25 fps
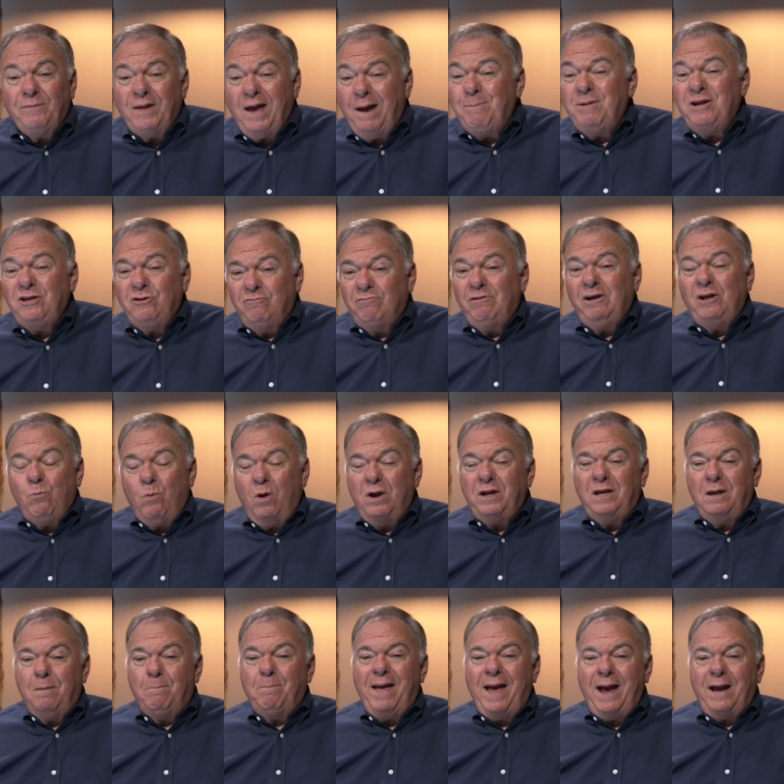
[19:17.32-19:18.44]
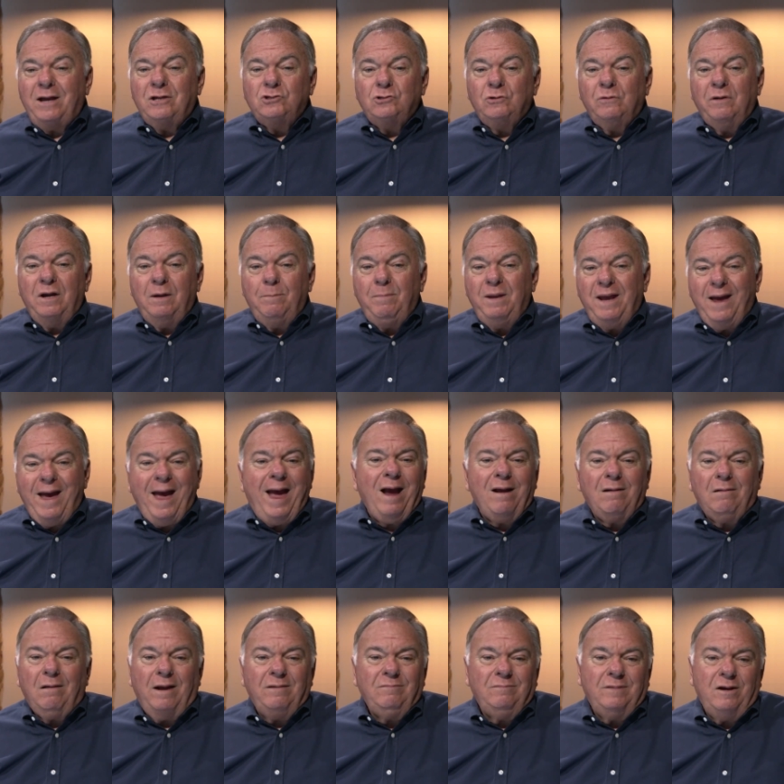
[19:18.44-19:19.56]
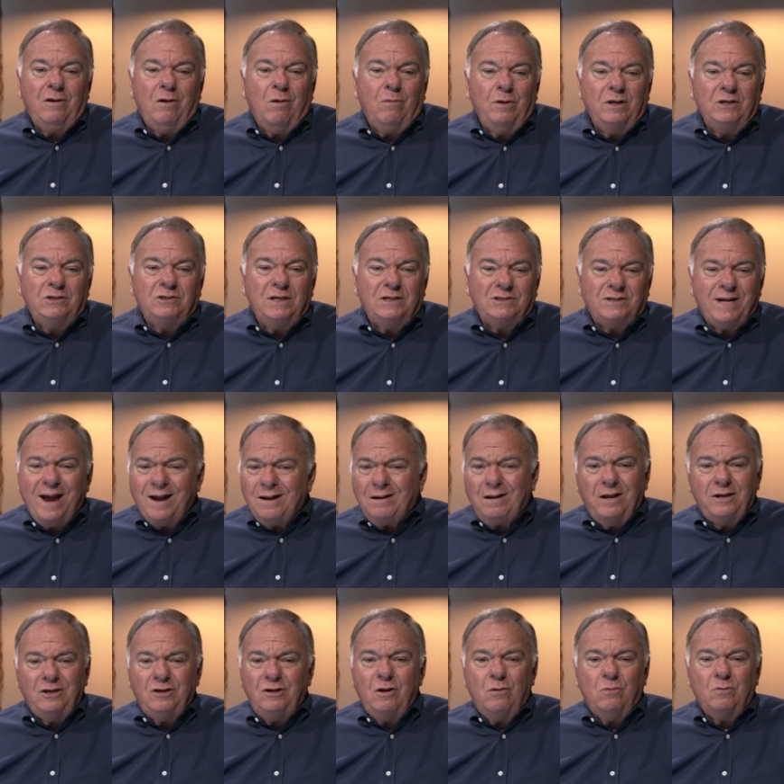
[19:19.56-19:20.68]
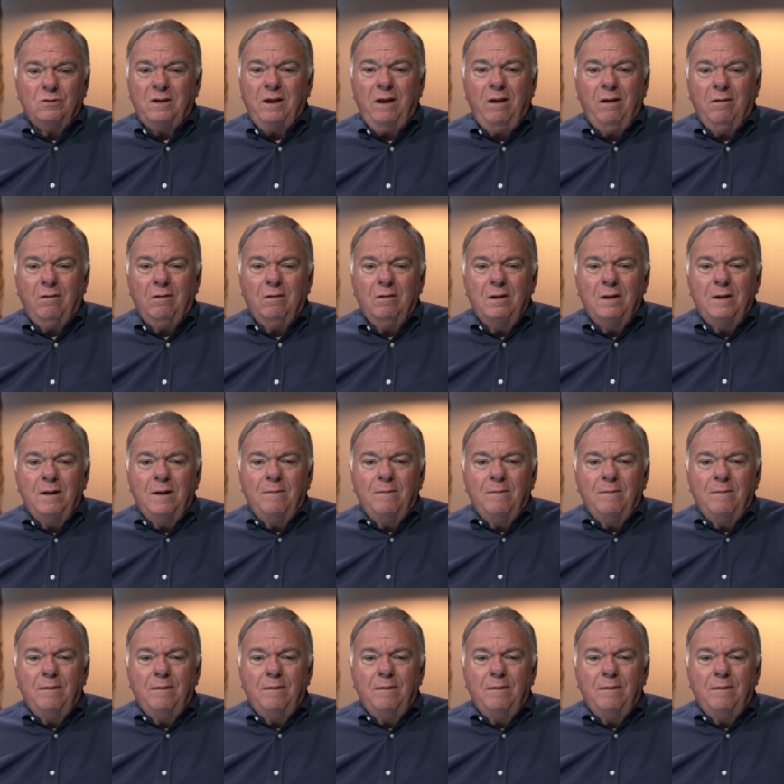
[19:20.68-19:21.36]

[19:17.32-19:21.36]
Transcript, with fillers: I mean, you really want to get back at your enemy? Act like they don't exist, act like you don't care.